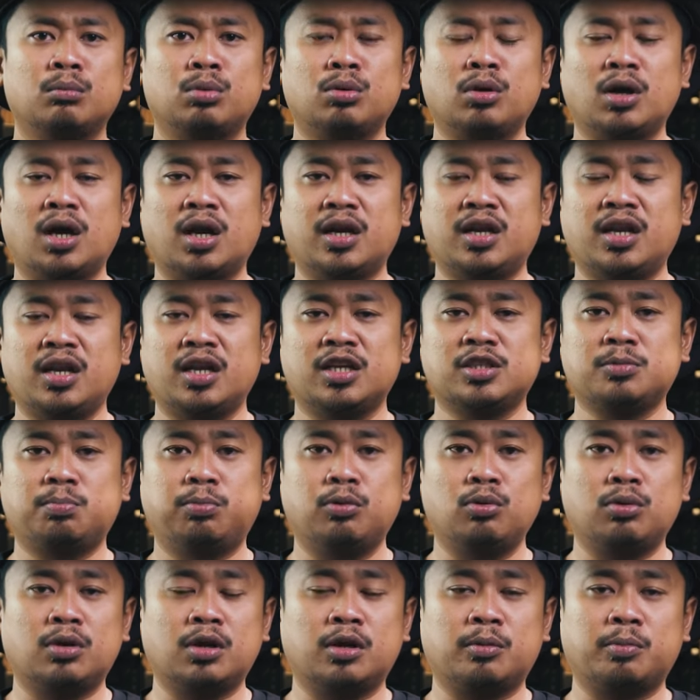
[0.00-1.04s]
Bogart the
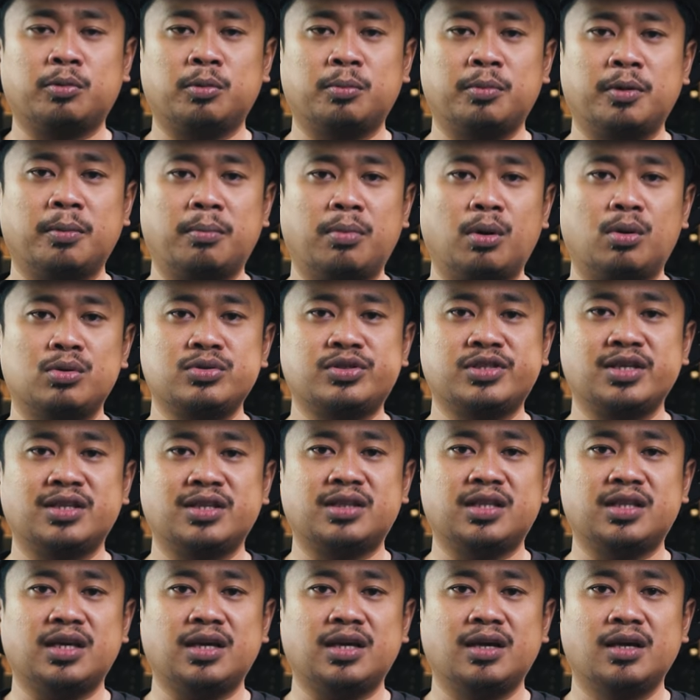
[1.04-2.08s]
Explorer from the Bow
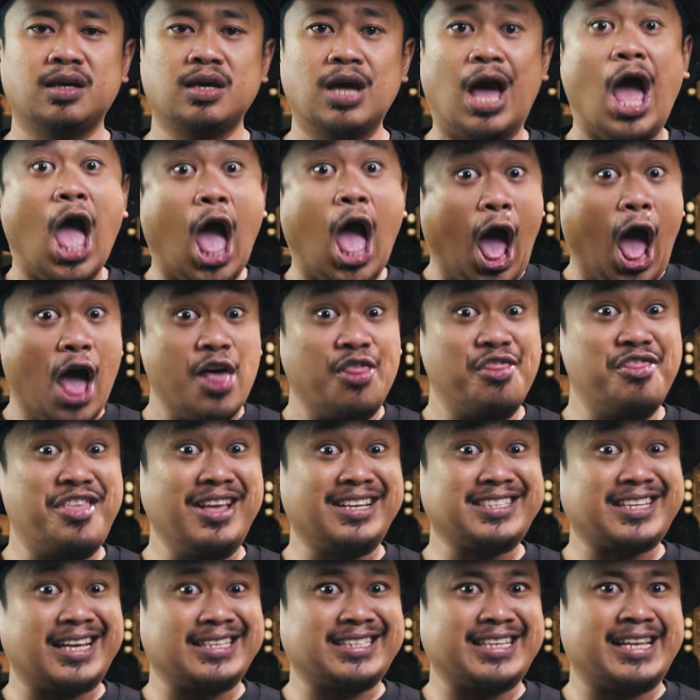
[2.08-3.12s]
City, and
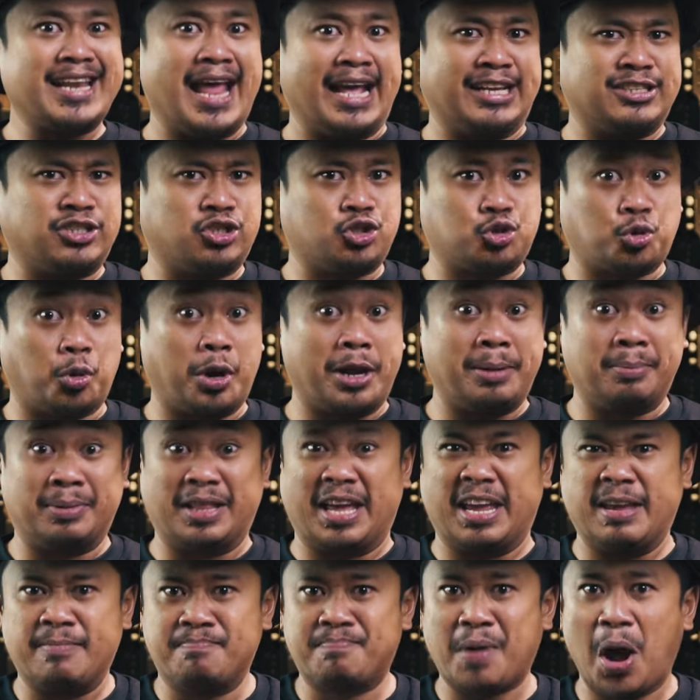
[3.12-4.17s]
this is an
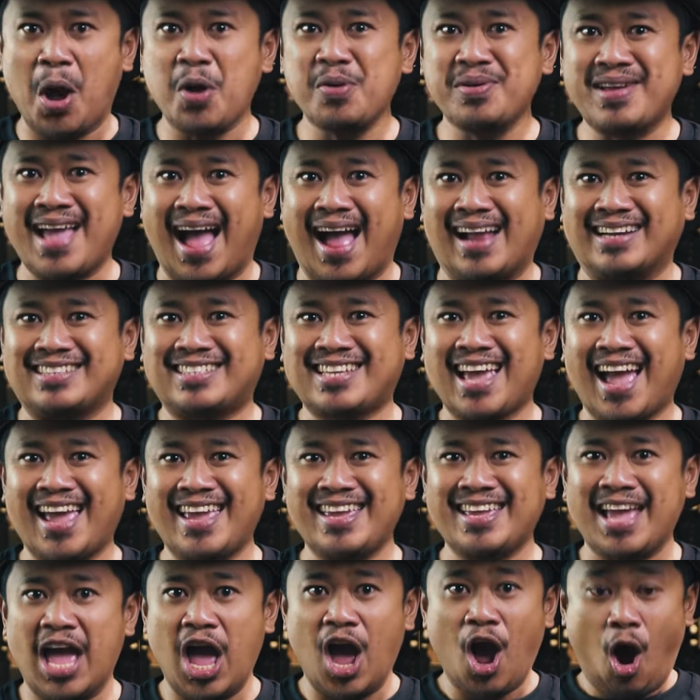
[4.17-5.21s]
extremely Bogart
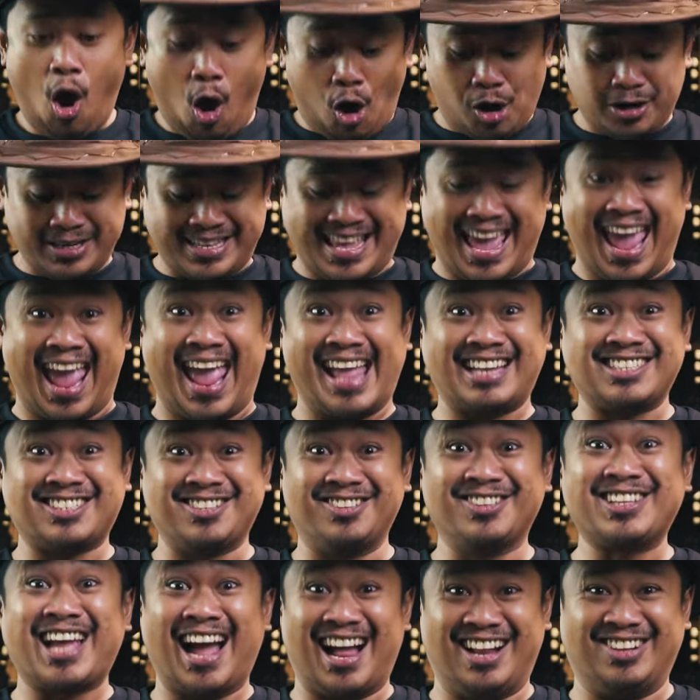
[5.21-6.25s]
take on
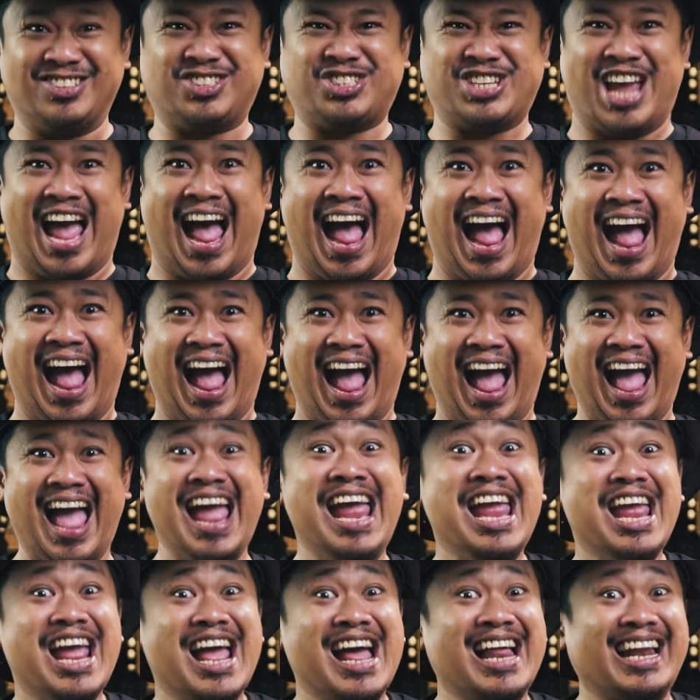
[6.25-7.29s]
cancel culture.
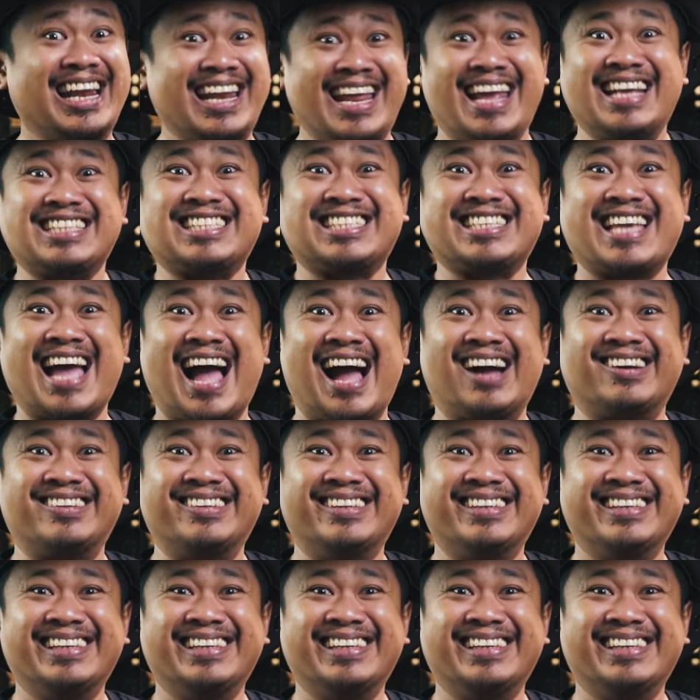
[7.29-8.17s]
Let's go.